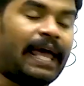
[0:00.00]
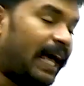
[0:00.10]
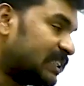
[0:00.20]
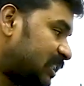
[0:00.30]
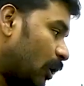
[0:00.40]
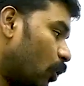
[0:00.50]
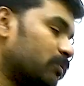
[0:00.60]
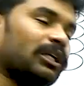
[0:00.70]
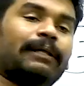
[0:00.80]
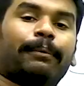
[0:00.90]
as 10
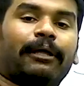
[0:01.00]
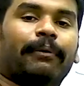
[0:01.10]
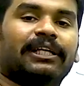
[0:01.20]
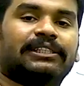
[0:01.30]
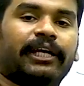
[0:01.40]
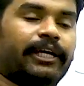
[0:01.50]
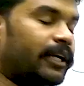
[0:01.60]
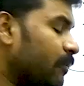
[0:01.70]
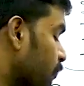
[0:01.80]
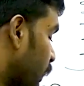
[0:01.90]
ohms on the primary
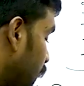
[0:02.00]
side.